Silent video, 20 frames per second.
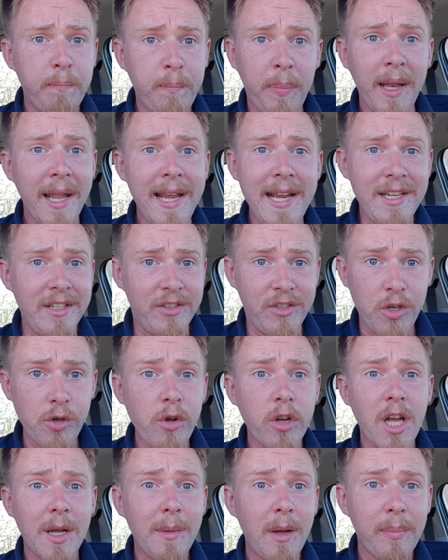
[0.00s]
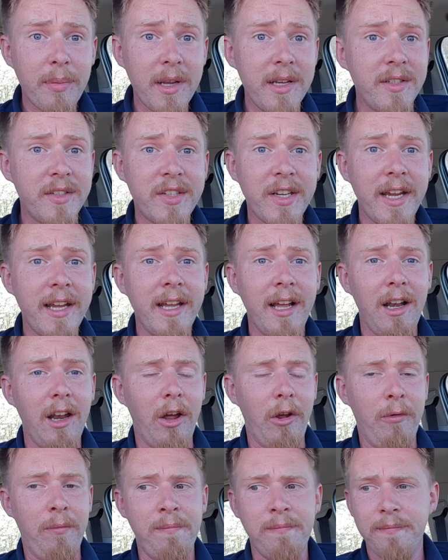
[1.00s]
please do come up and say
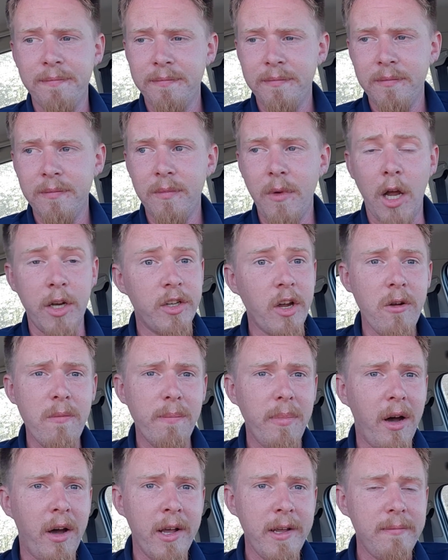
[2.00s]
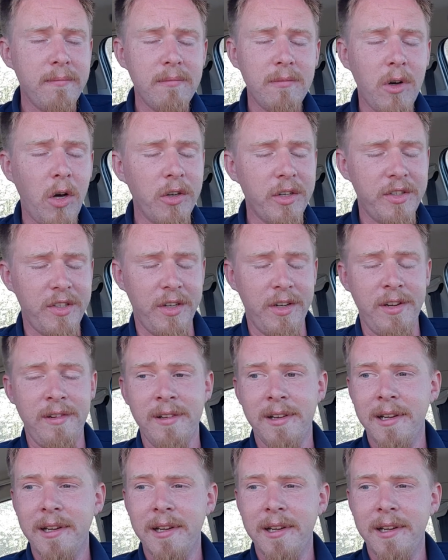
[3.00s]
hello. I don't bite, honestly.